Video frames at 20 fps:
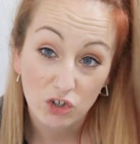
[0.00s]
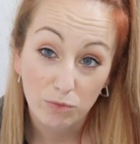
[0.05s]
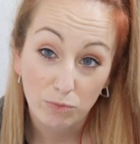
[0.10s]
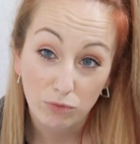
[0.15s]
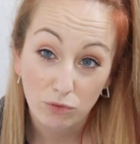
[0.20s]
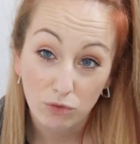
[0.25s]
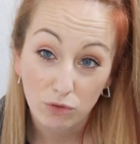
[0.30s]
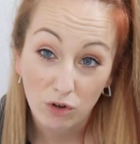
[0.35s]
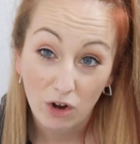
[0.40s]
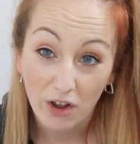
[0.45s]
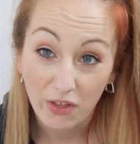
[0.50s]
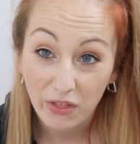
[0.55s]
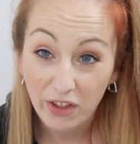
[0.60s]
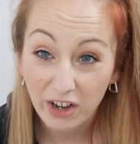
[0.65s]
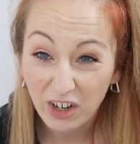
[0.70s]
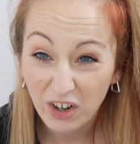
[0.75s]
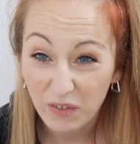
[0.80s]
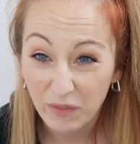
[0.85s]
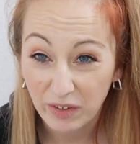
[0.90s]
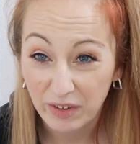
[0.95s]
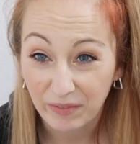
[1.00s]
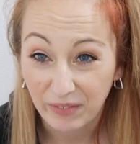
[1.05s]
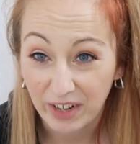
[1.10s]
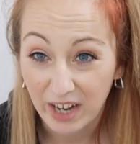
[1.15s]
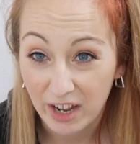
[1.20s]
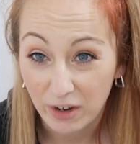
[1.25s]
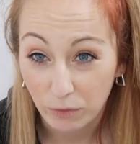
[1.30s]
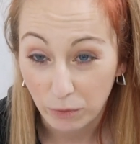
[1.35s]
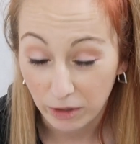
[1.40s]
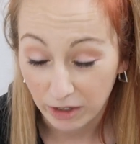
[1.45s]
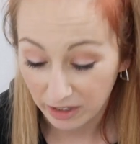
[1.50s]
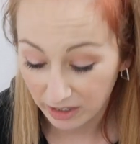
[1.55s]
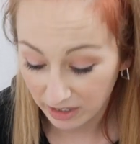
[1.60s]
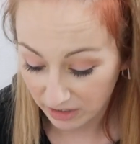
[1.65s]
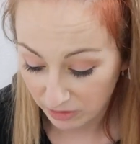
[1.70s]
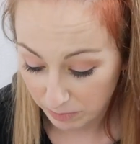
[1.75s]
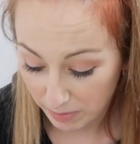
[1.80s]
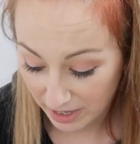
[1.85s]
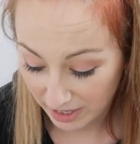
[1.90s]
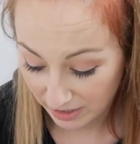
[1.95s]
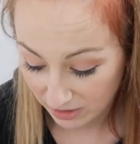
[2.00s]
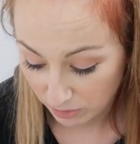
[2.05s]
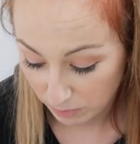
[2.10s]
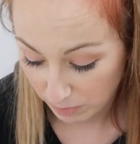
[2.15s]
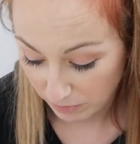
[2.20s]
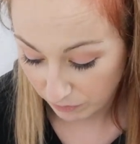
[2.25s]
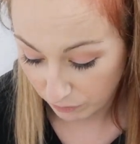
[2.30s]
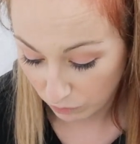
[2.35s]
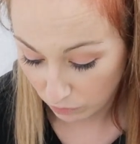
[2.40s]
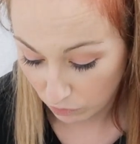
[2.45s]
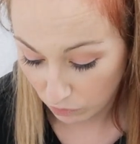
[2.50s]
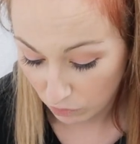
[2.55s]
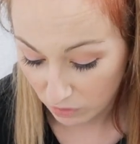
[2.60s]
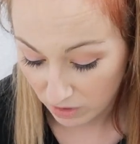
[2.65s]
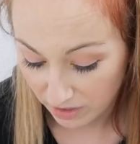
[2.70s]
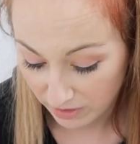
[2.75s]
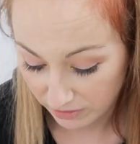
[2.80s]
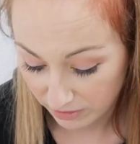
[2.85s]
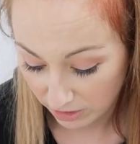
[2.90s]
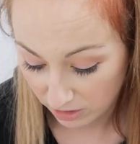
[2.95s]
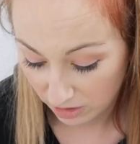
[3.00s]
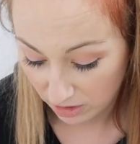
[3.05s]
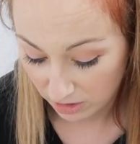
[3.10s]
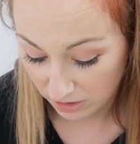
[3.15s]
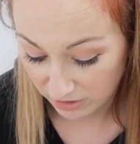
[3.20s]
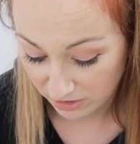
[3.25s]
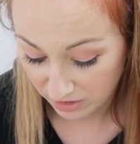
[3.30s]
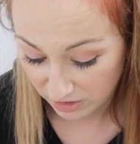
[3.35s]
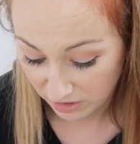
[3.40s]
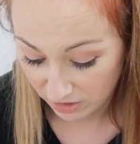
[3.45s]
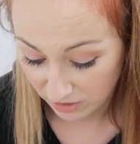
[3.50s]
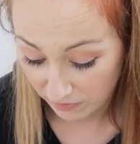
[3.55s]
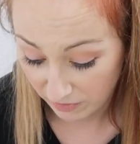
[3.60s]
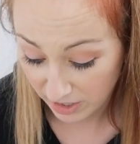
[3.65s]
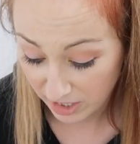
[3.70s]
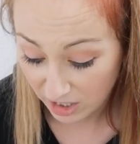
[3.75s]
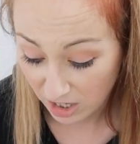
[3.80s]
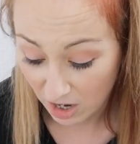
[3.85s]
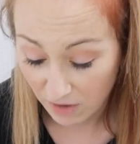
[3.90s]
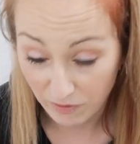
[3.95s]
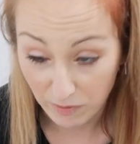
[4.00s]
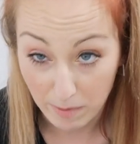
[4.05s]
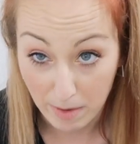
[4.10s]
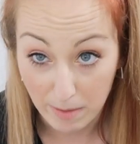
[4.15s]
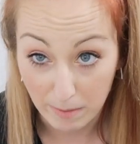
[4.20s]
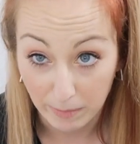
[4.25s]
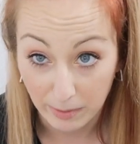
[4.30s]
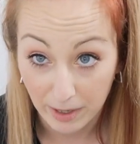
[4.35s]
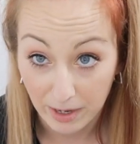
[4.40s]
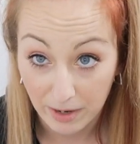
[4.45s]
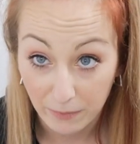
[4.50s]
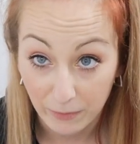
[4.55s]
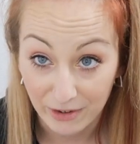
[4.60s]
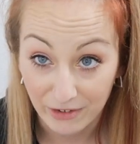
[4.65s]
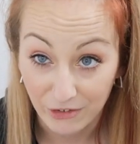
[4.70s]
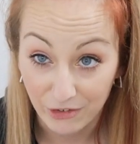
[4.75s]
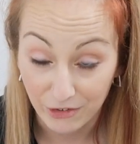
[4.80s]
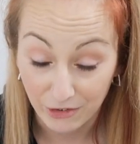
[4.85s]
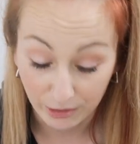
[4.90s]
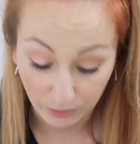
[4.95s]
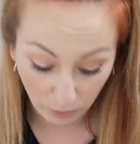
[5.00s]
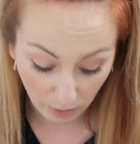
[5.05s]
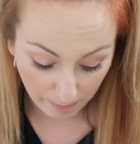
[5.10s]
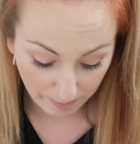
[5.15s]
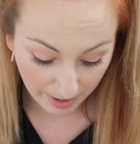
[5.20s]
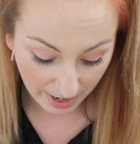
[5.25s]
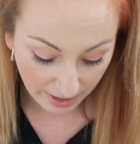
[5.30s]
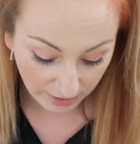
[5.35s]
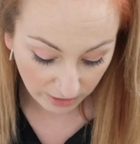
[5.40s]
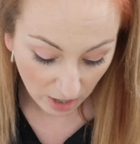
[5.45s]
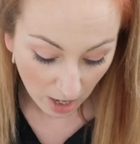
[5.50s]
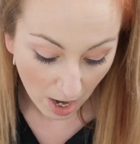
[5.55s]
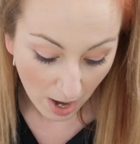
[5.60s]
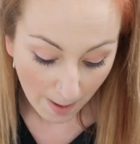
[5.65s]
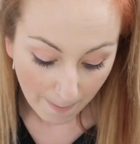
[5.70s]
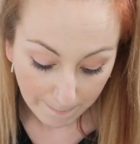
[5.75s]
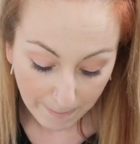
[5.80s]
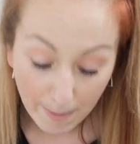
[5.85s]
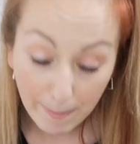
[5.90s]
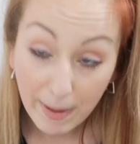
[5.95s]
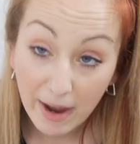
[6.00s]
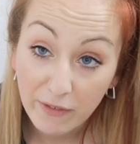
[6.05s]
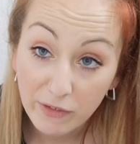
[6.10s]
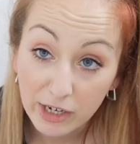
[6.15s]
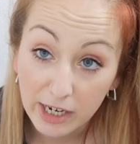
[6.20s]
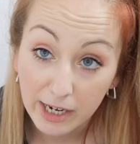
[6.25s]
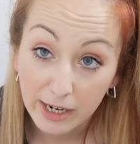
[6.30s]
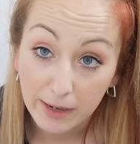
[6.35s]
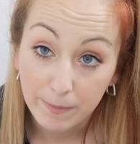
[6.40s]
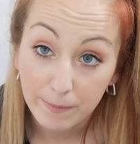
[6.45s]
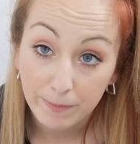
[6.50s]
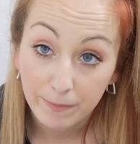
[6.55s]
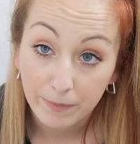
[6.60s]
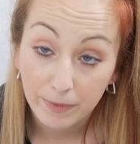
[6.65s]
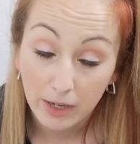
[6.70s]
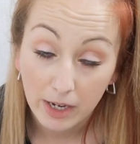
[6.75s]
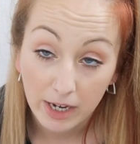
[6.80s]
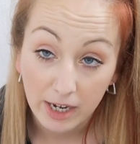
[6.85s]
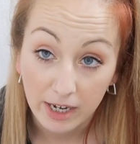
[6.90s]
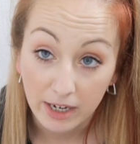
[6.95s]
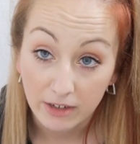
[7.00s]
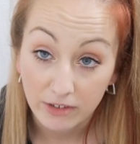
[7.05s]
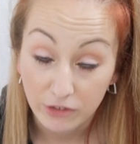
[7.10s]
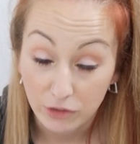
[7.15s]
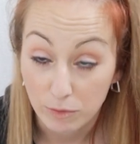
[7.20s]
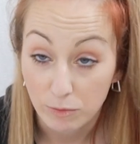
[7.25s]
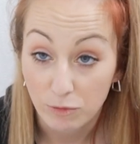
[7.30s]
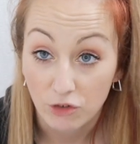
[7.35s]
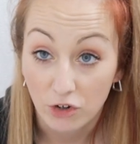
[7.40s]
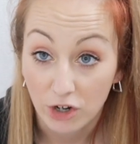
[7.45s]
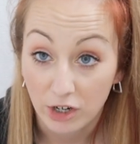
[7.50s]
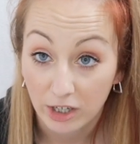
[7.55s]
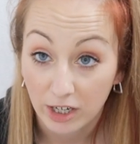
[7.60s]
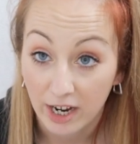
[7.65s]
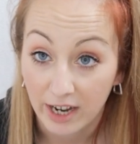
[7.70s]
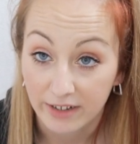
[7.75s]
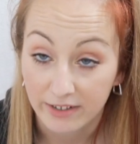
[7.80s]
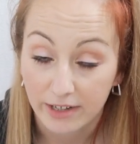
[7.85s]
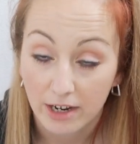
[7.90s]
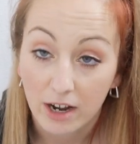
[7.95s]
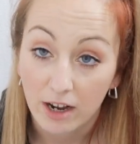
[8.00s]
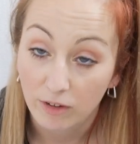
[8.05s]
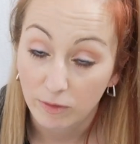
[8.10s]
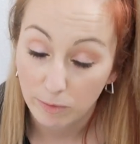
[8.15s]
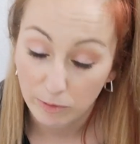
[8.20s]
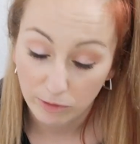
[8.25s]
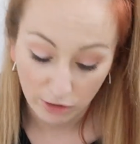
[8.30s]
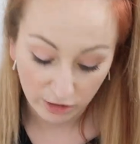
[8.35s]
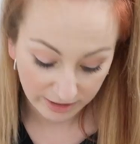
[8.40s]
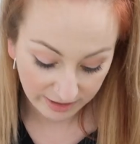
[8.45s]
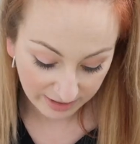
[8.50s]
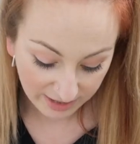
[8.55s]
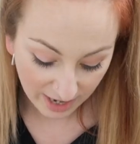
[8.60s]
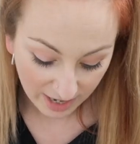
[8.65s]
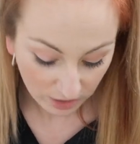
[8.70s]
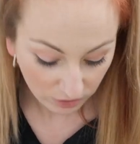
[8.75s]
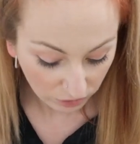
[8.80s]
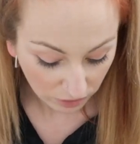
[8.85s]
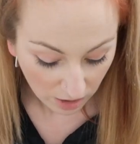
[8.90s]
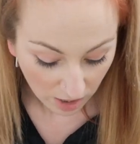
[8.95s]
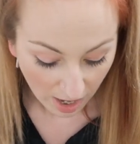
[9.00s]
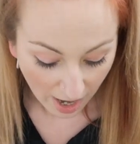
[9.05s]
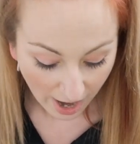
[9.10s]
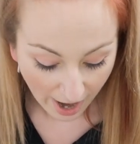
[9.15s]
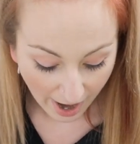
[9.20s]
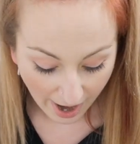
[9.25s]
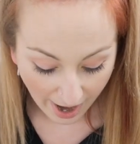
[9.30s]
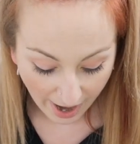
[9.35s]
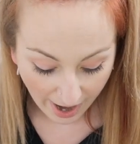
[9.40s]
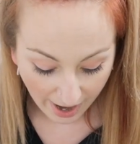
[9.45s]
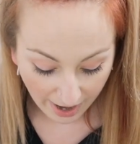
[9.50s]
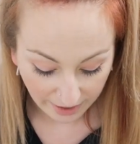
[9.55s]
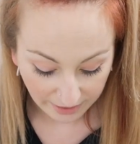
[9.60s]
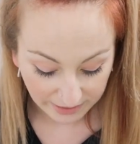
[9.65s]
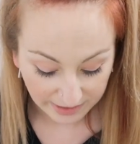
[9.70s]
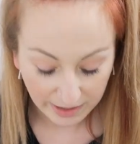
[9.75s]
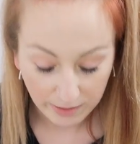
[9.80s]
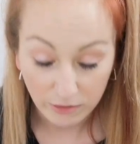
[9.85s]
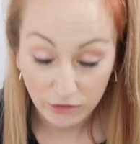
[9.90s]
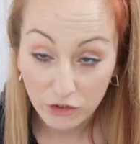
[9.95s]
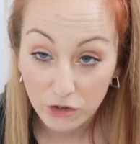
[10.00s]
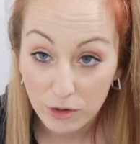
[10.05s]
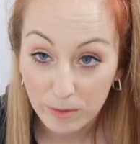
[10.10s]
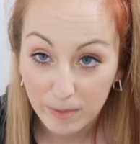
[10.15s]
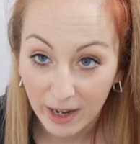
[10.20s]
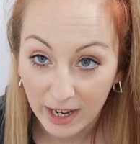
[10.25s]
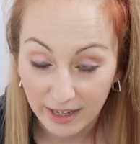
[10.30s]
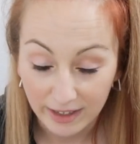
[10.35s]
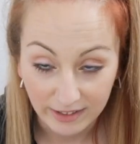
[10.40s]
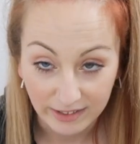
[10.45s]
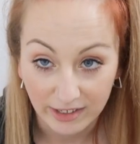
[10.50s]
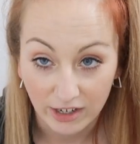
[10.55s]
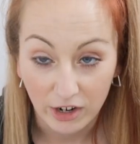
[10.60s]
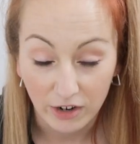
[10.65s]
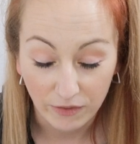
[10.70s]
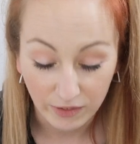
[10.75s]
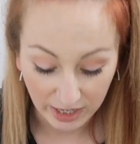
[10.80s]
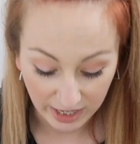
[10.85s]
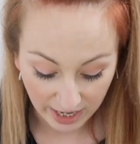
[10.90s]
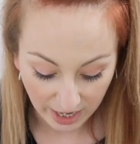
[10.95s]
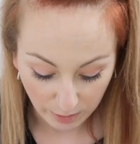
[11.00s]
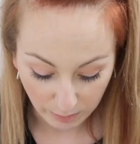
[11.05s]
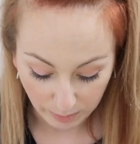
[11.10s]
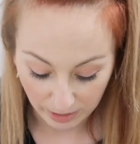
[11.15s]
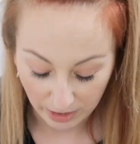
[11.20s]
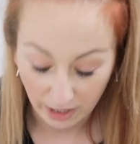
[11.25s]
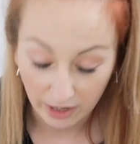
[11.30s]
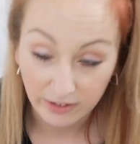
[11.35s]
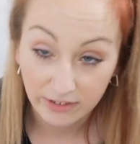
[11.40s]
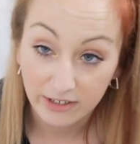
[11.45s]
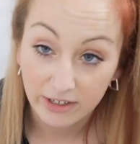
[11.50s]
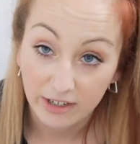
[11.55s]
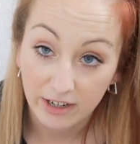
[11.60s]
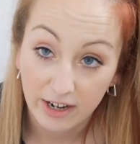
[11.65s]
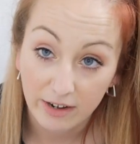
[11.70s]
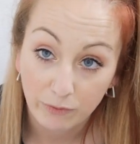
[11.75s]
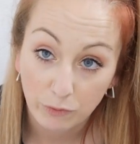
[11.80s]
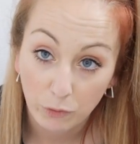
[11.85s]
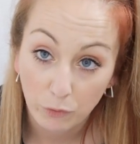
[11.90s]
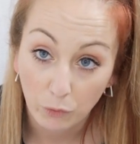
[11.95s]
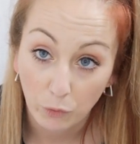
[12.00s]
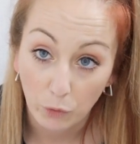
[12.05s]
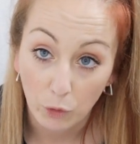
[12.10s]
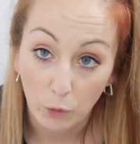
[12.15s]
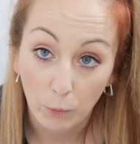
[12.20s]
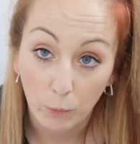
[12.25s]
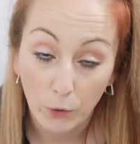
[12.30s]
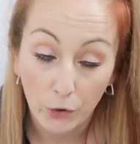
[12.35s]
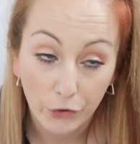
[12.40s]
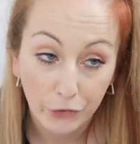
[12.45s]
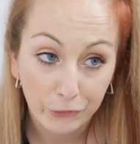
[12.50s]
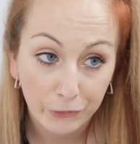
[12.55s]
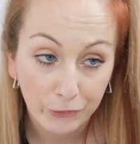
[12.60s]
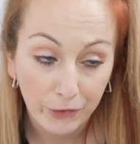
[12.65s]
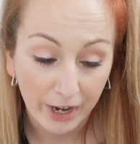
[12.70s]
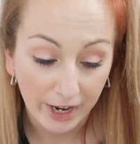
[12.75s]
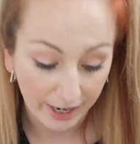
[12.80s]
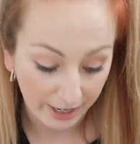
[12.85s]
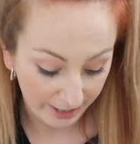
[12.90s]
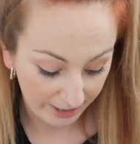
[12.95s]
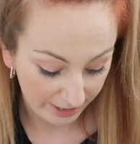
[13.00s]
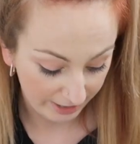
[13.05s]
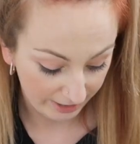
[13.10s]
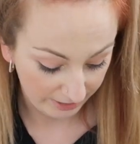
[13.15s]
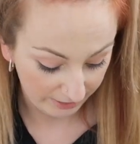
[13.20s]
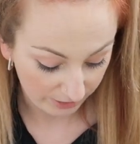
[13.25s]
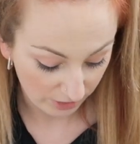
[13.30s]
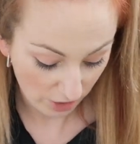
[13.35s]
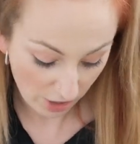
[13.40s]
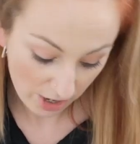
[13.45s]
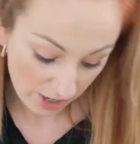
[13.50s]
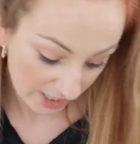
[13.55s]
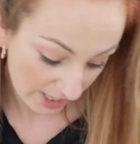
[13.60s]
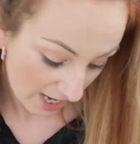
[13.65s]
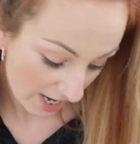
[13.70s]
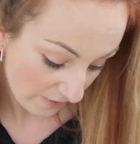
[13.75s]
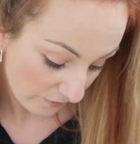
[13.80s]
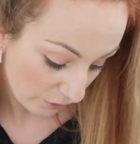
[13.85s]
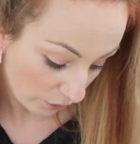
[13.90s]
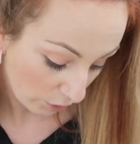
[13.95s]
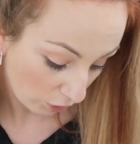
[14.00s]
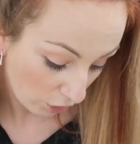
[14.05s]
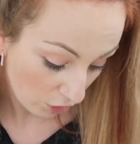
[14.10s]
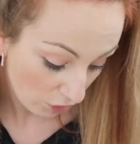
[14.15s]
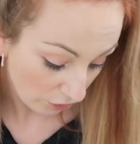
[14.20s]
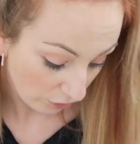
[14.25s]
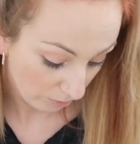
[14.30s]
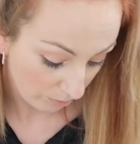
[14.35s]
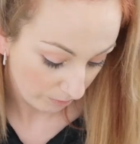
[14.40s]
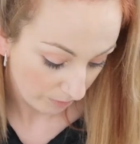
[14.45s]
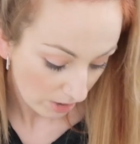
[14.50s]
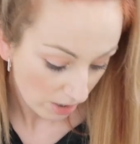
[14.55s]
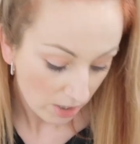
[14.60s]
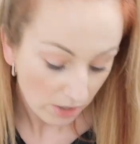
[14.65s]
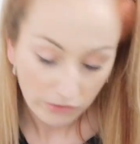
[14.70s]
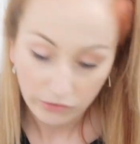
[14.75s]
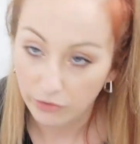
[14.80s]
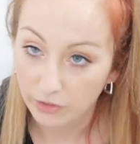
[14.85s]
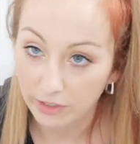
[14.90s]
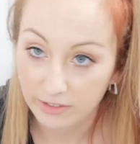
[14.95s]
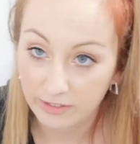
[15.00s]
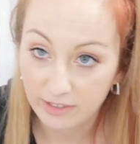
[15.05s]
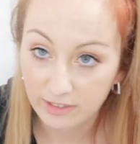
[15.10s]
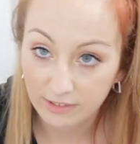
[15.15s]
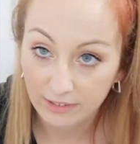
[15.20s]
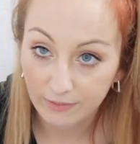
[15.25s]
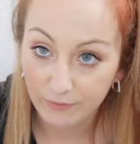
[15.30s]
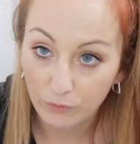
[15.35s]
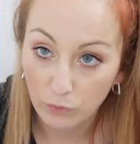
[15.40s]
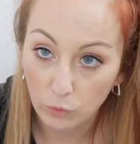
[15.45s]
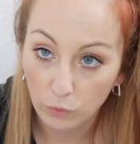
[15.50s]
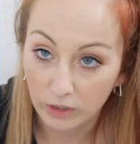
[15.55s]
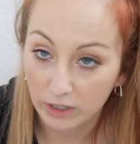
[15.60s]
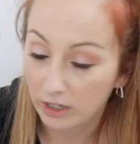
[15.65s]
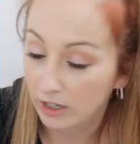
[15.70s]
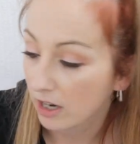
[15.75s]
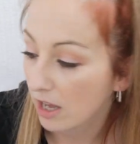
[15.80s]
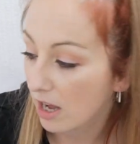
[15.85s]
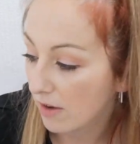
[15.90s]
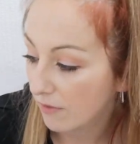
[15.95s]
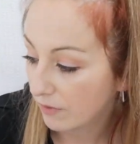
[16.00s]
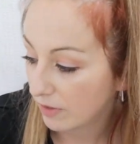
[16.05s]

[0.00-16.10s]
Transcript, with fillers: have brought. I think I've even had one of these palettes before and I really can't remember, which is quite bad. But Barry M in Superdrug had half price sale and there was two palettes that I really had been lusting after for a while and I caved and got them. So this is the Fall in Love.